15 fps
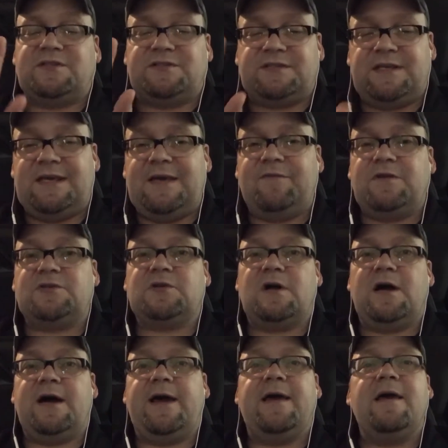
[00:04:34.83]
Just give it a
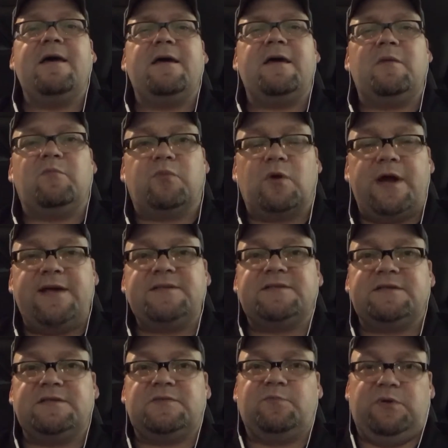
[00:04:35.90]
try, embrace
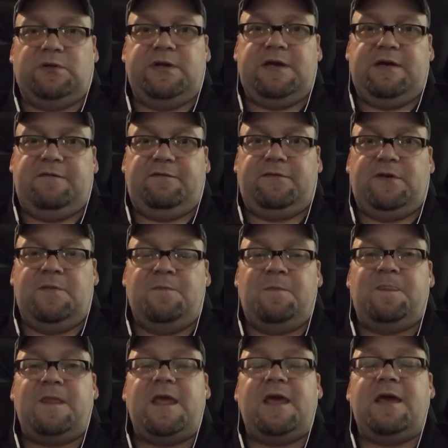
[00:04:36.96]
this belief,
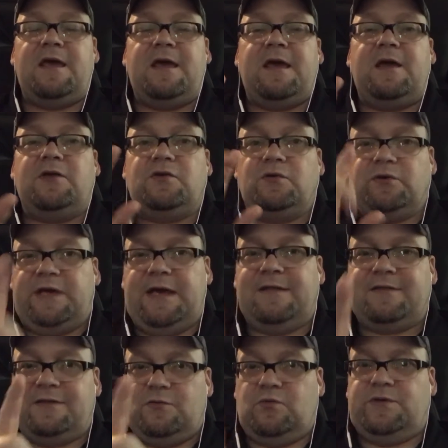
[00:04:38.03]
and you'll get
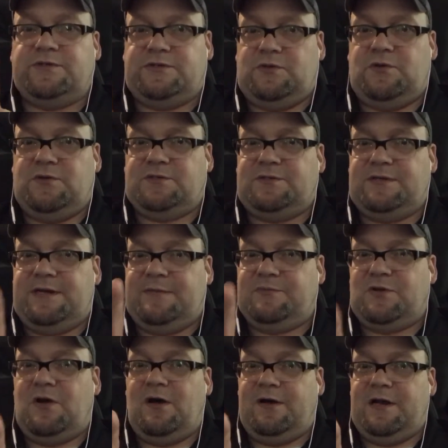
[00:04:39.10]
the results that I'm
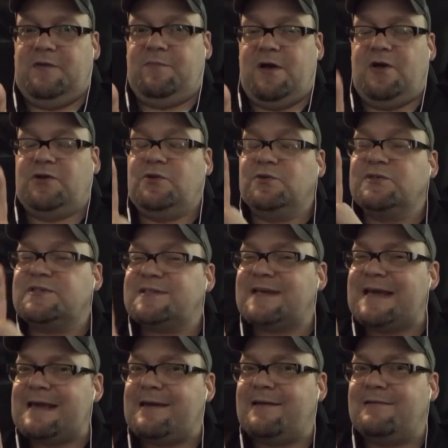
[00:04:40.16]
talking about. You'll
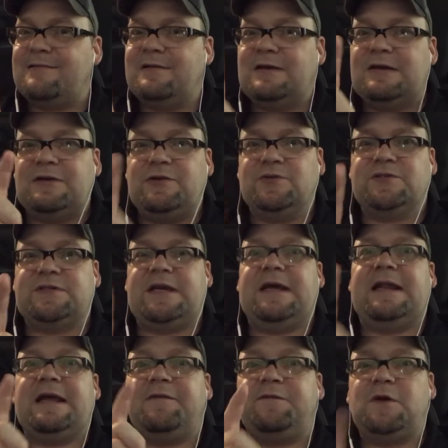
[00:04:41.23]
see it. You'll see
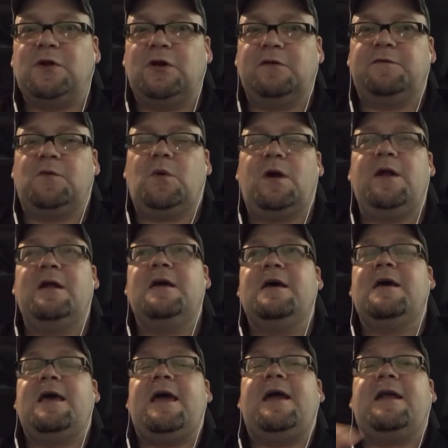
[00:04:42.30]
it if you look for it.
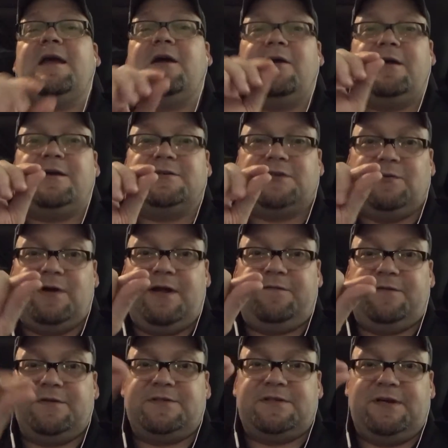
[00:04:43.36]
And here it is. You ready
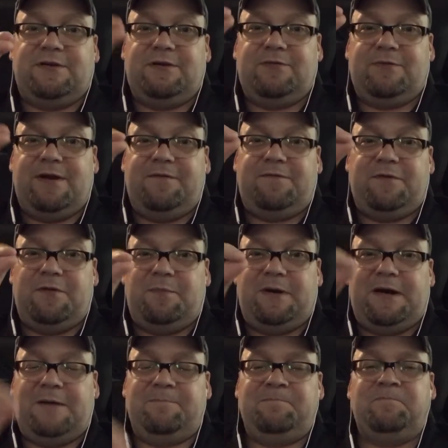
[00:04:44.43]
for the secret? Ready for the
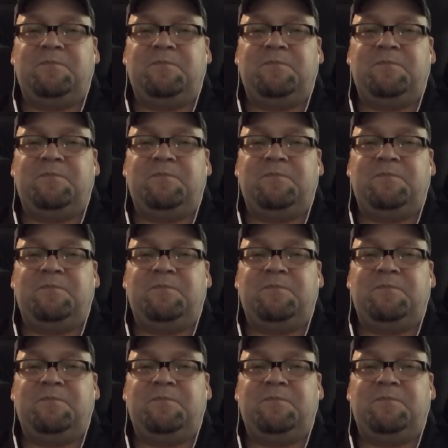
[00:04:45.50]
pop?